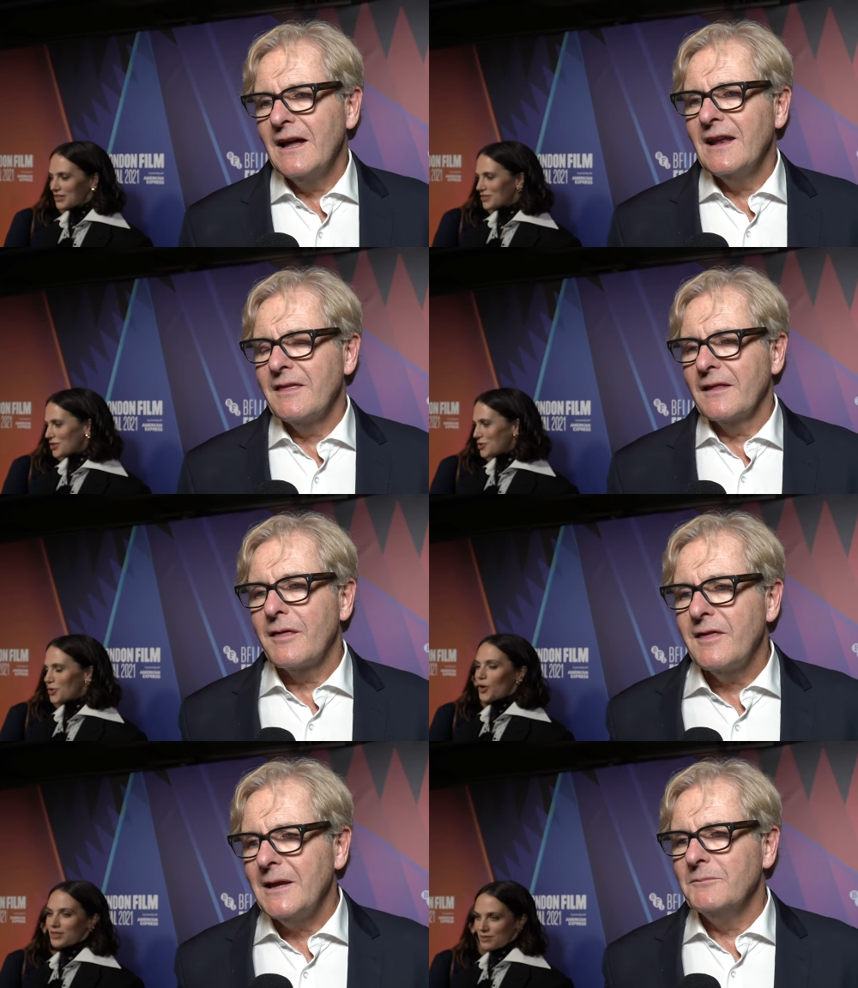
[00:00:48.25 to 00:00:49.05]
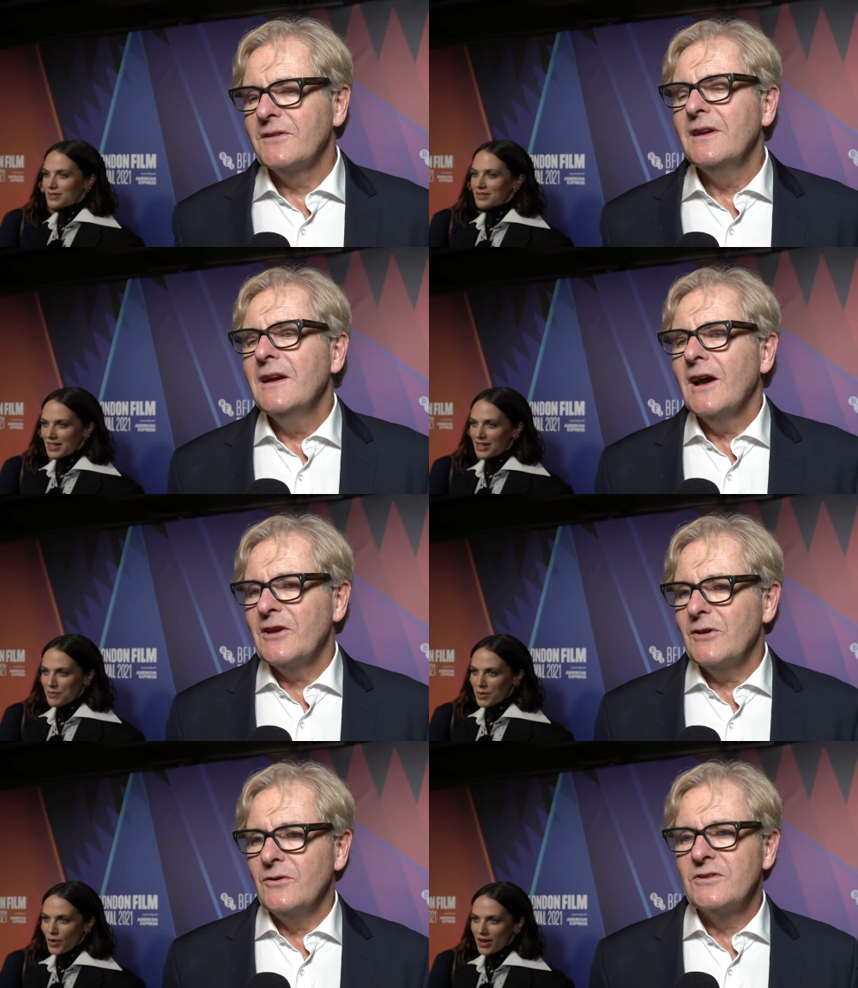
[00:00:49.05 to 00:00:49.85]
Speaker 1: And I think the themes are
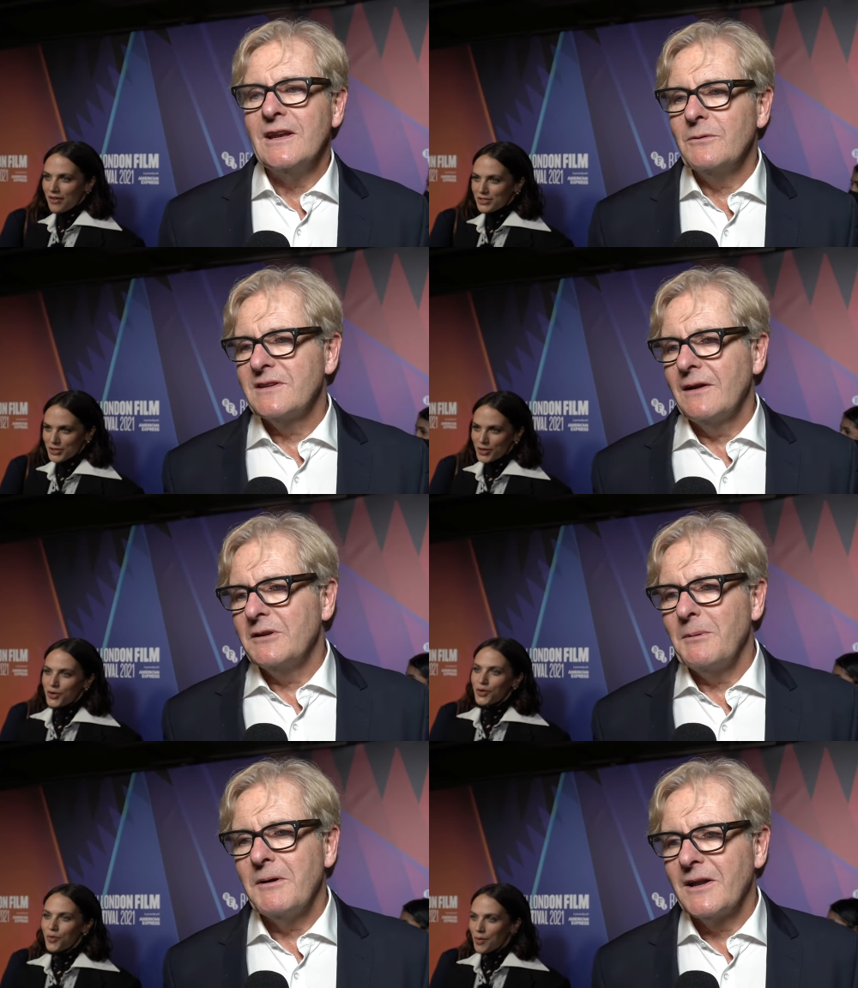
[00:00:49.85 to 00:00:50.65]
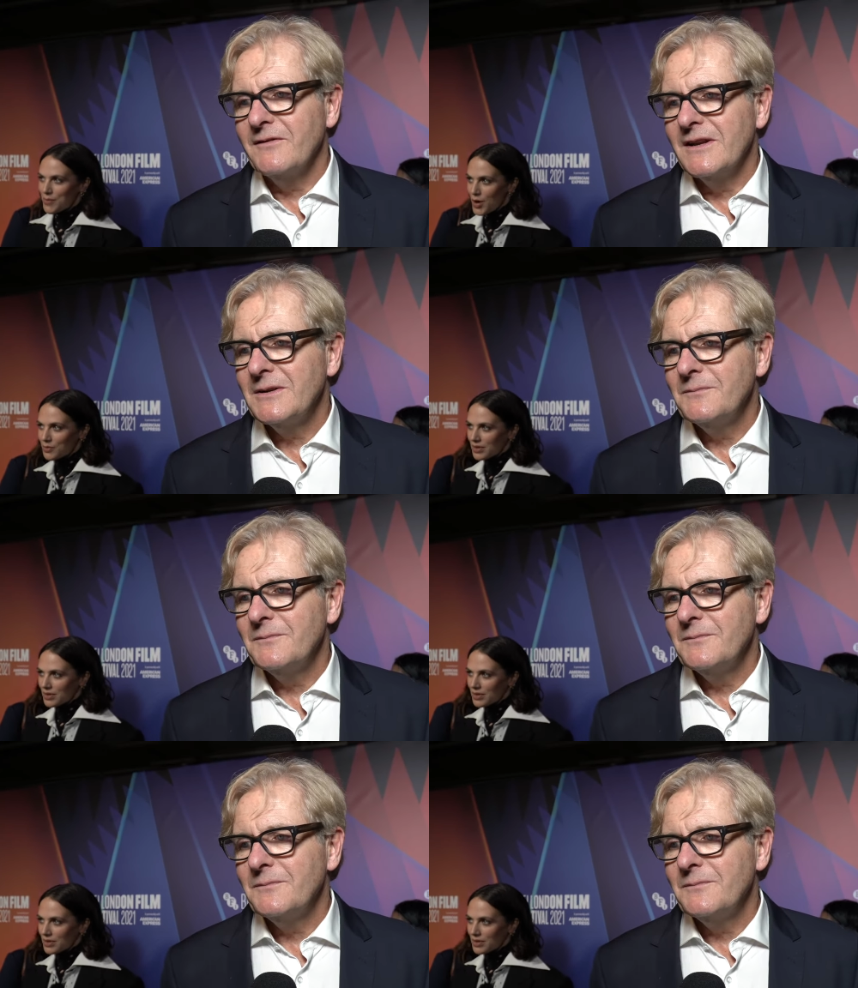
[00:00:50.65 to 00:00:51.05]
huge, and it was lovely to be part of it.